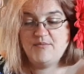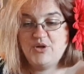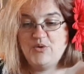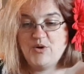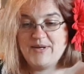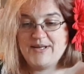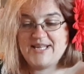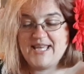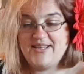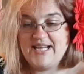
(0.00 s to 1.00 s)
you won't be able to
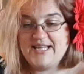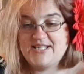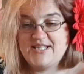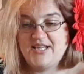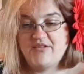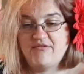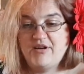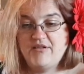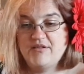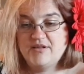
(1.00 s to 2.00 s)
get the elastic
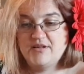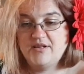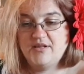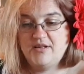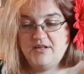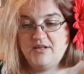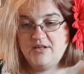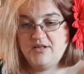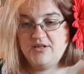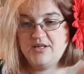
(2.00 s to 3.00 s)
through.
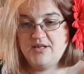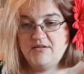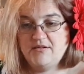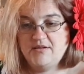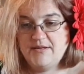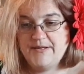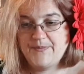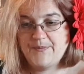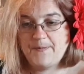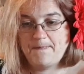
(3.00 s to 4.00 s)
So
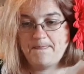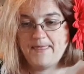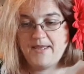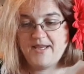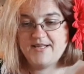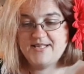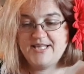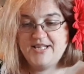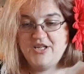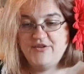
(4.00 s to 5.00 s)

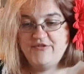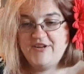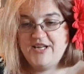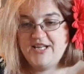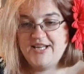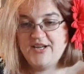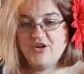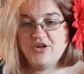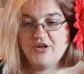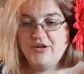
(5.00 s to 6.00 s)
continue feeding it
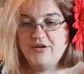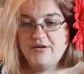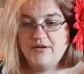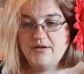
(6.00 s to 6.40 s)
on